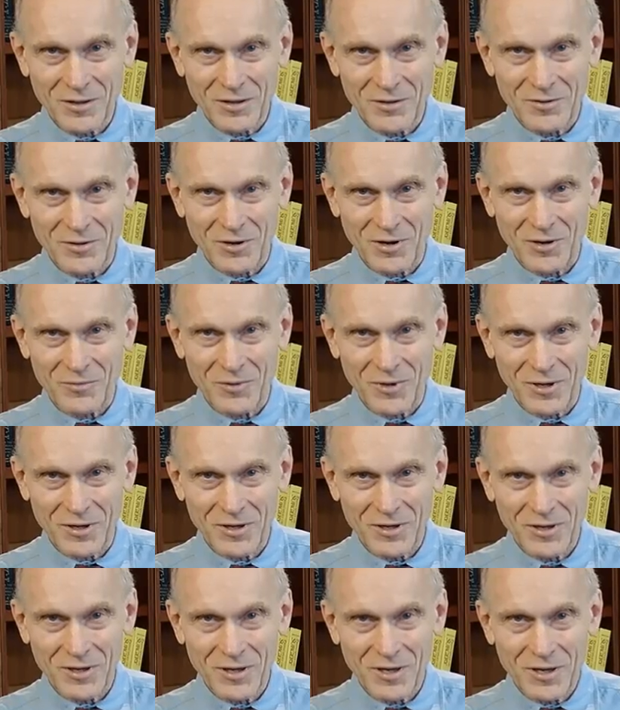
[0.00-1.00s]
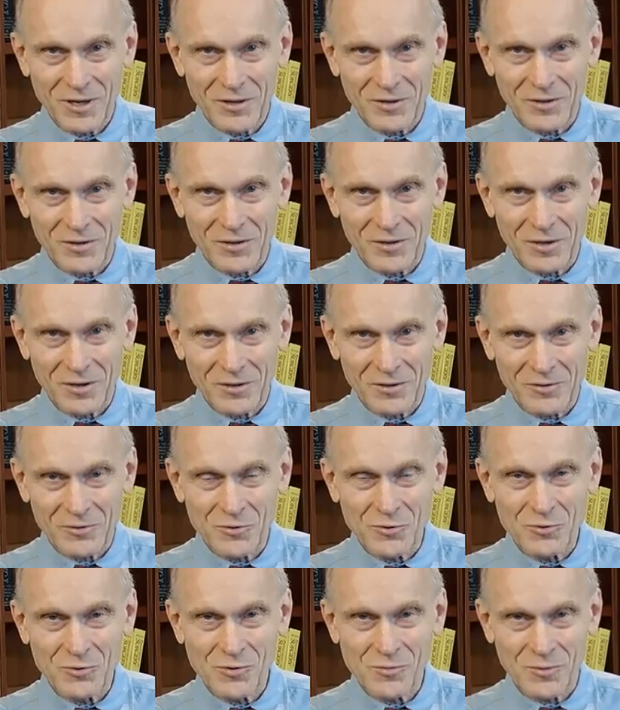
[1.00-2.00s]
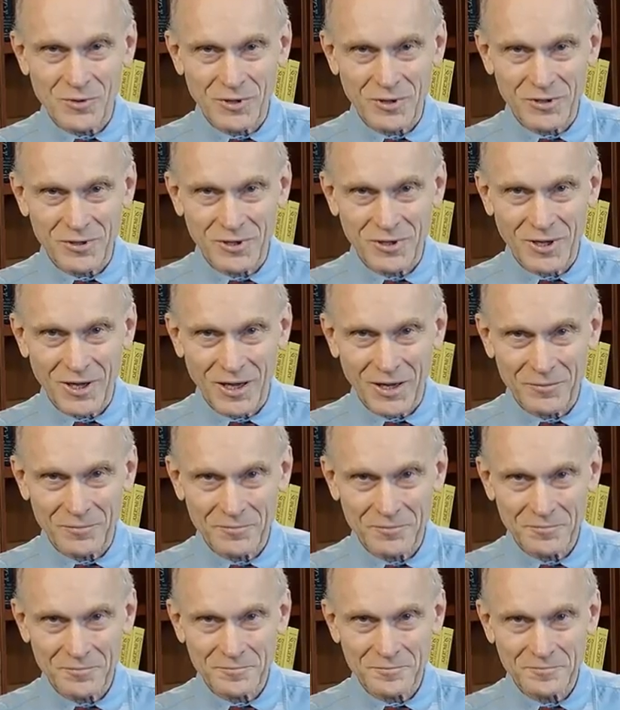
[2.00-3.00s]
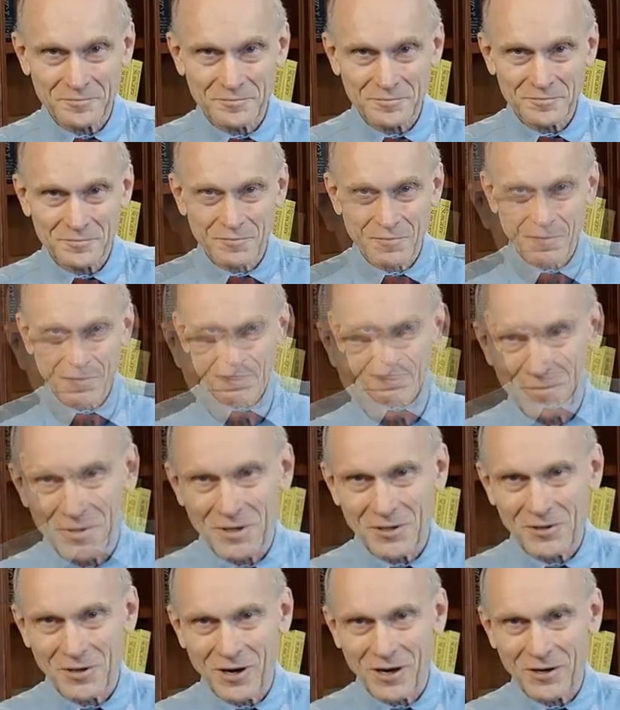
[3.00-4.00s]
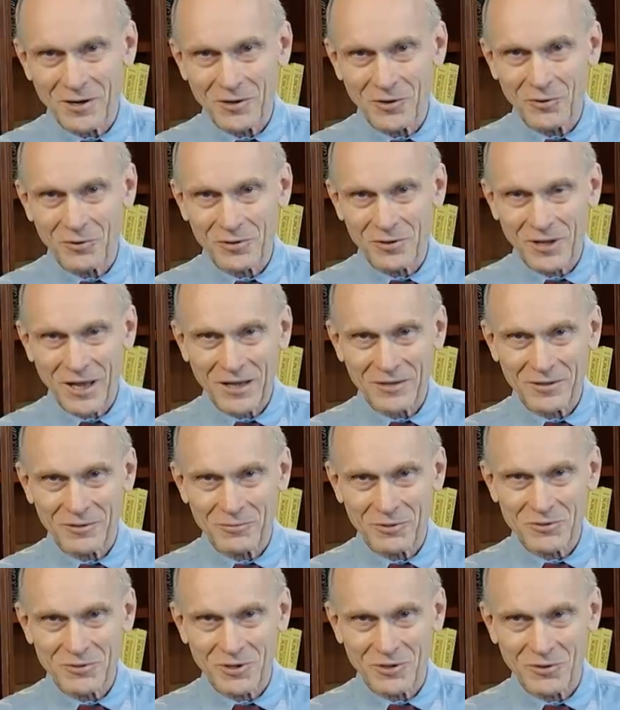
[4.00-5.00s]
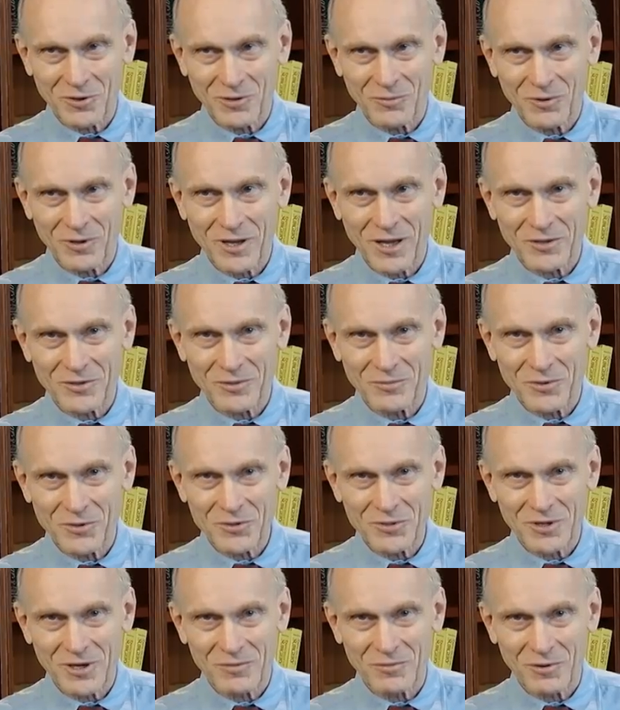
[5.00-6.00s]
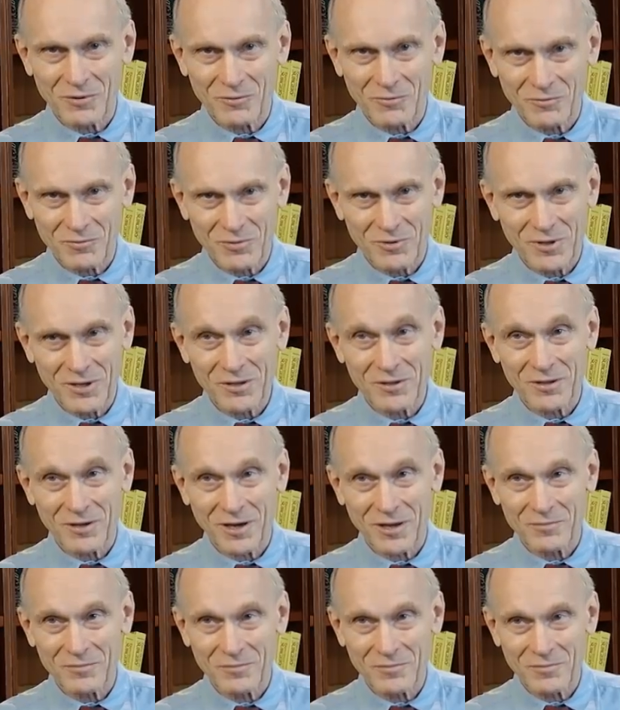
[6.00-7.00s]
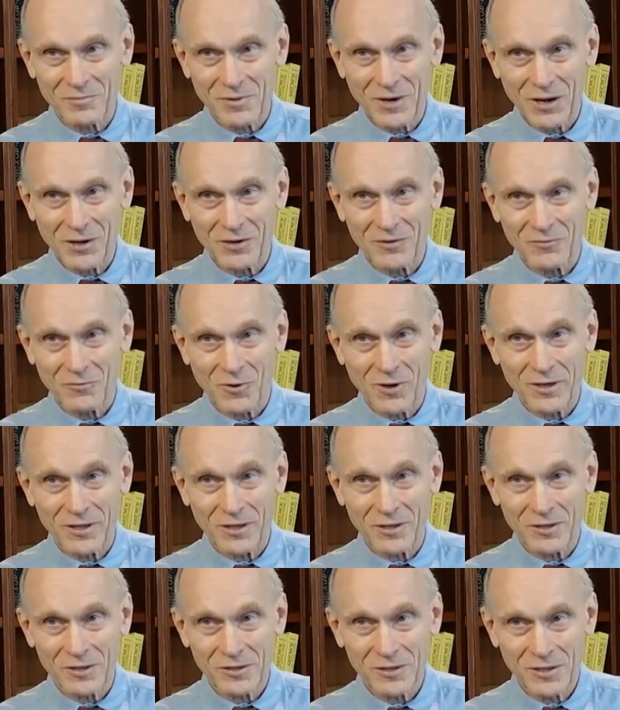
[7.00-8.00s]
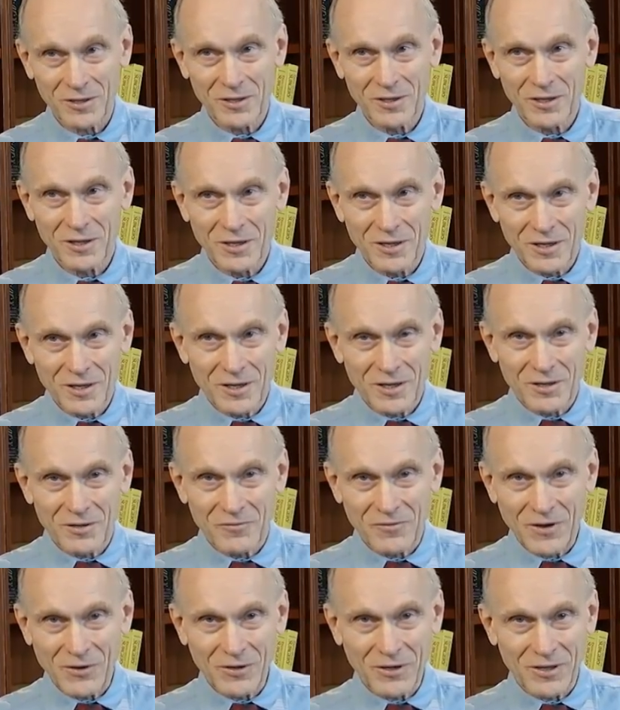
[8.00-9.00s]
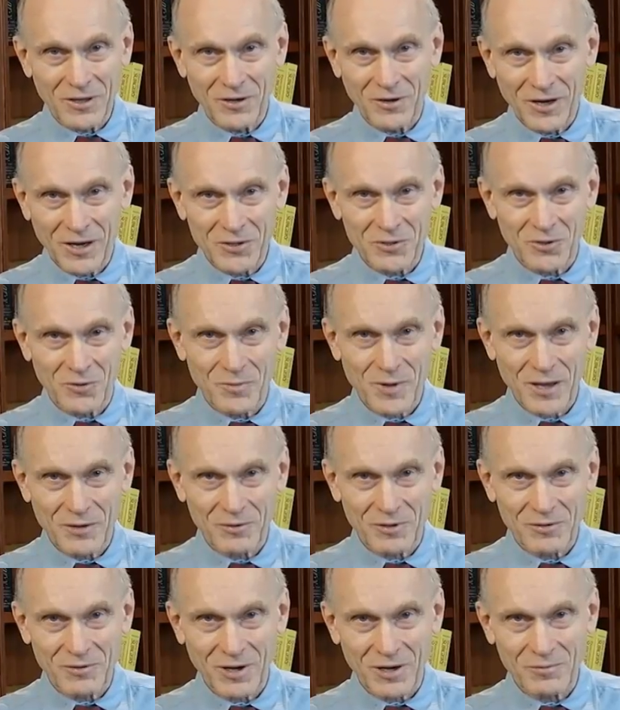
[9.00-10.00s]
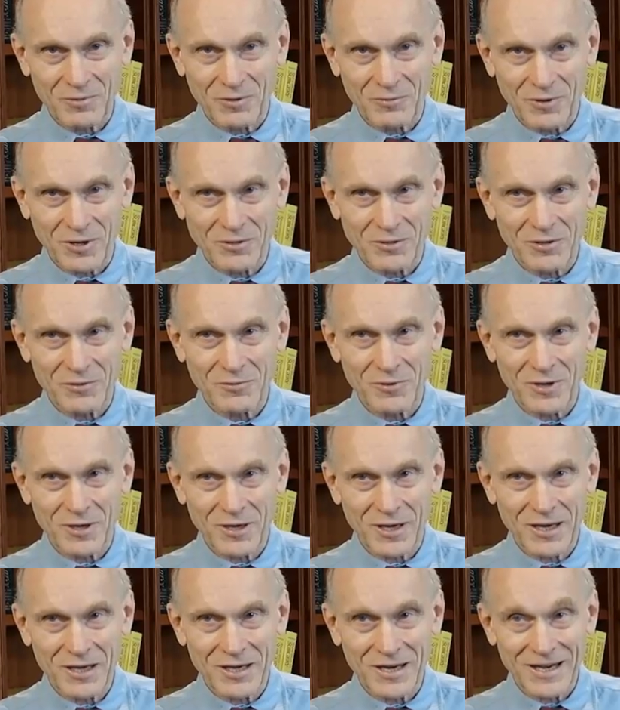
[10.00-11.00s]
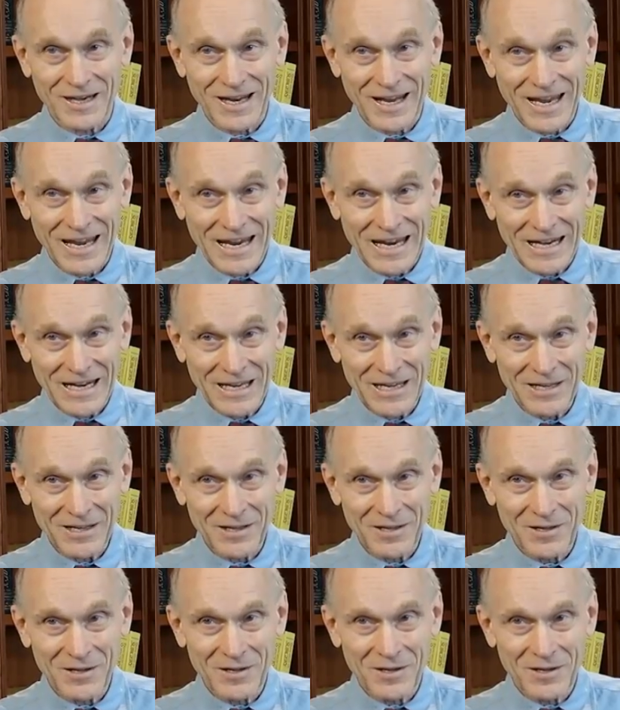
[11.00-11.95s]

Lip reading: therapy, too numerous to name. It's hard to know exactly which are notable contributions, but things that I'm proud of: one is founding International Pancreas Transplant Registry in 1980,